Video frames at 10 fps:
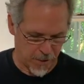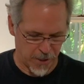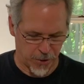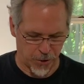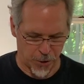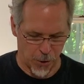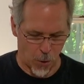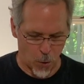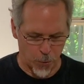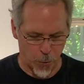This is an
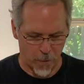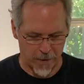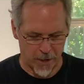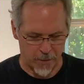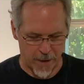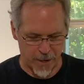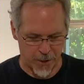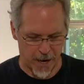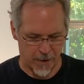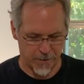old Corvair
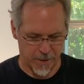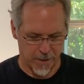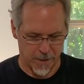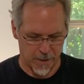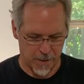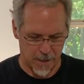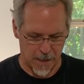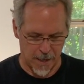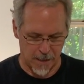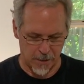crankshaft
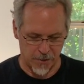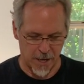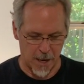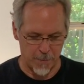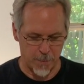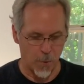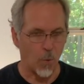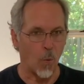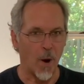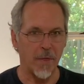set up
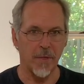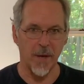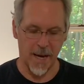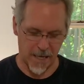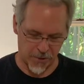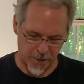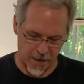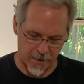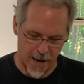with a set of